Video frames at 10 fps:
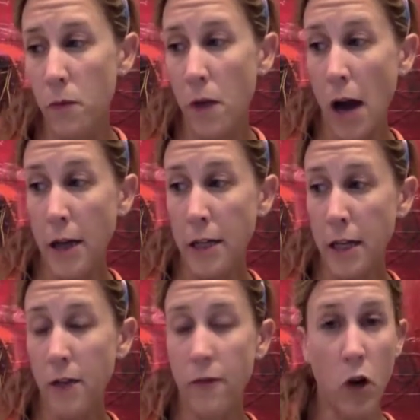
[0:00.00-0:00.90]
I did
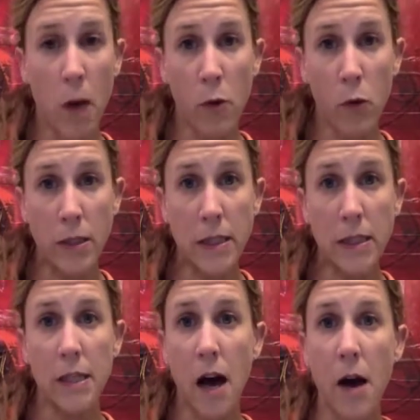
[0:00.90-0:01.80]
it for a couple
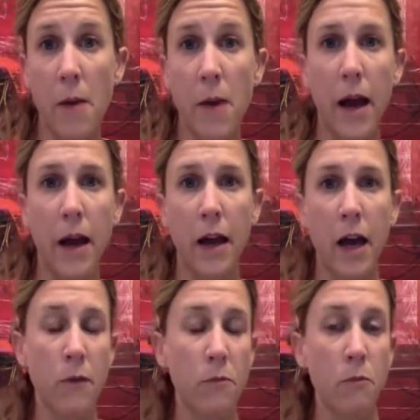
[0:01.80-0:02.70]
reasons. I had